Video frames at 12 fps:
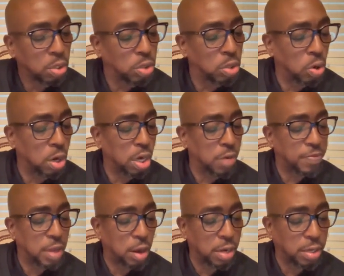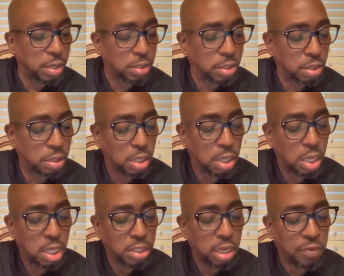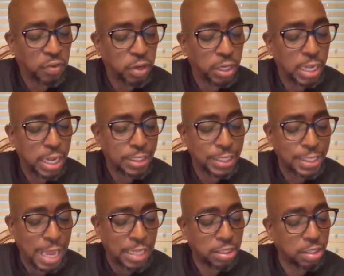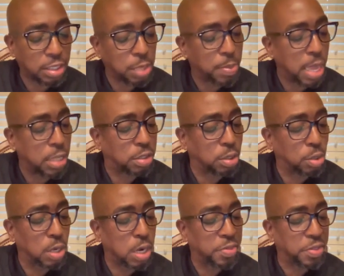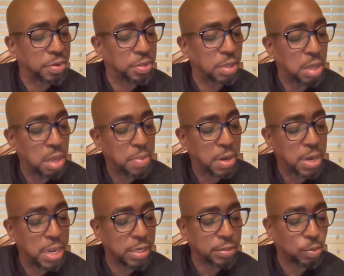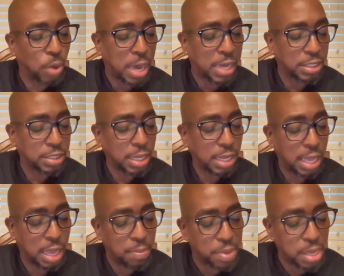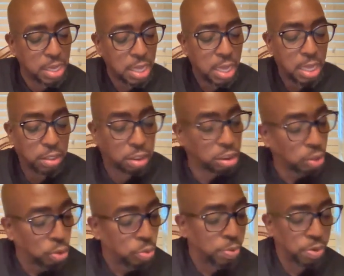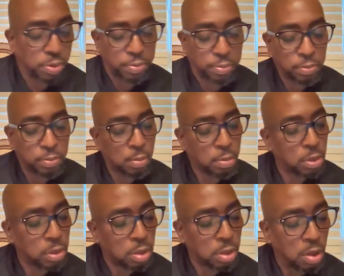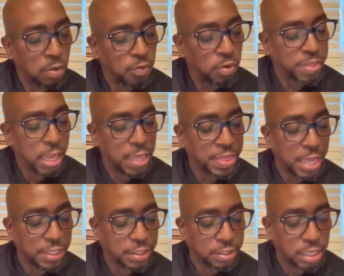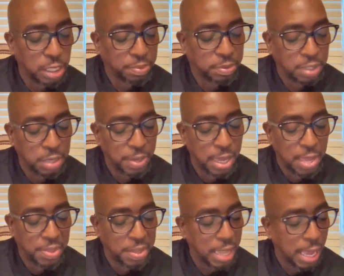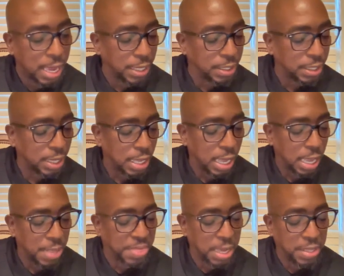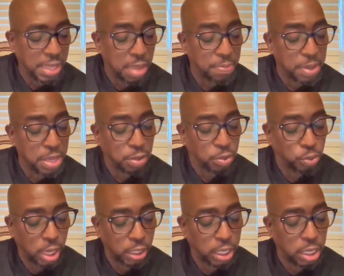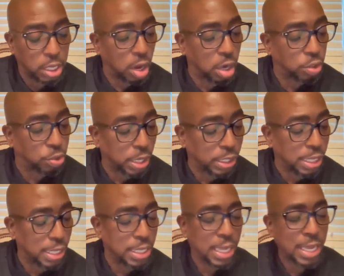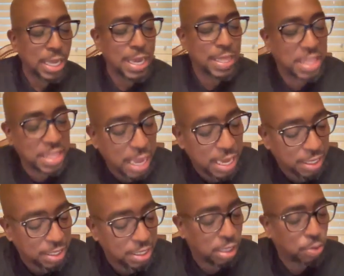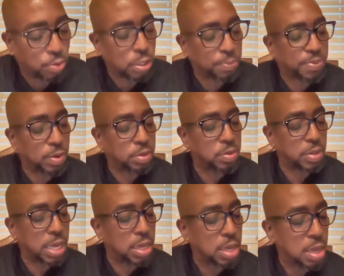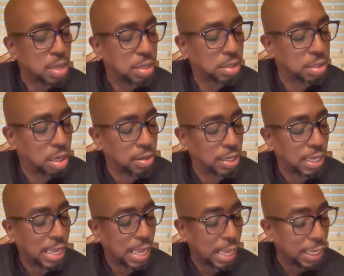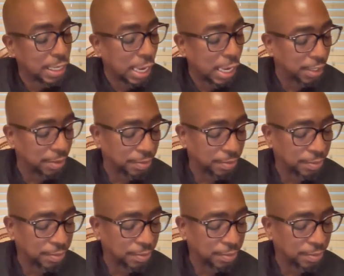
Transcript: nor of darkness. Therefore, let us not sleep as do others, but let us watch and be sober. For they that sleep, sleep in the night, and they that be drunken are drunken in the night. In other words, folks do they dirt at night.